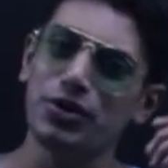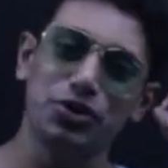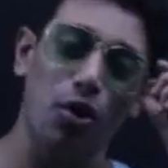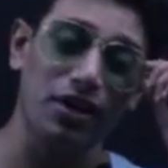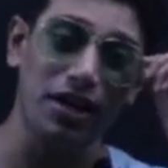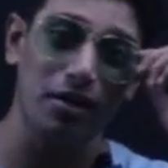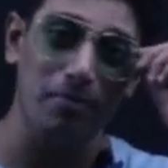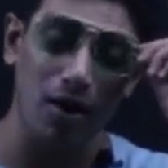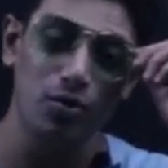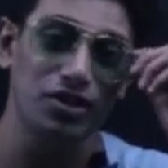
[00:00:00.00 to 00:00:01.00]
you're talking
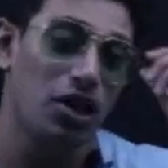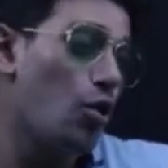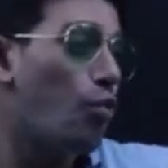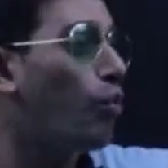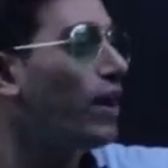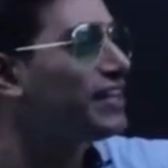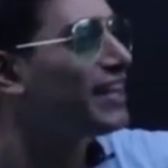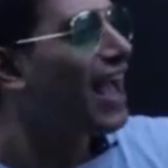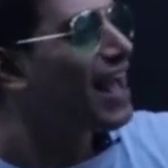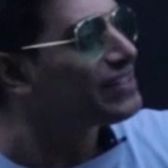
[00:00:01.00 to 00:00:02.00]
about one
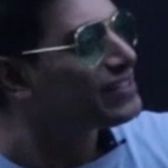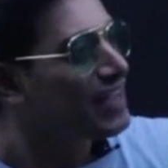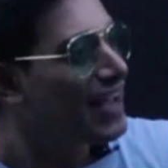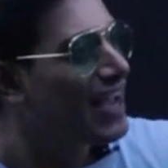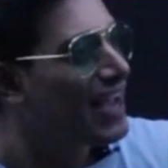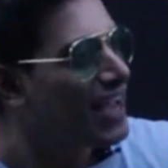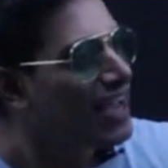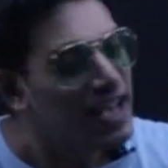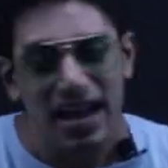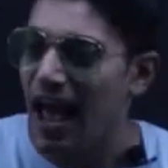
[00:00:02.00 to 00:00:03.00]
gas
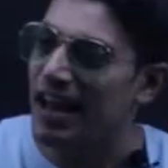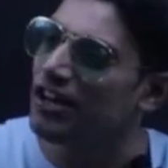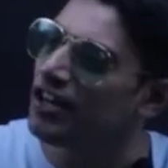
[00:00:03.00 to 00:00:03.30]
A and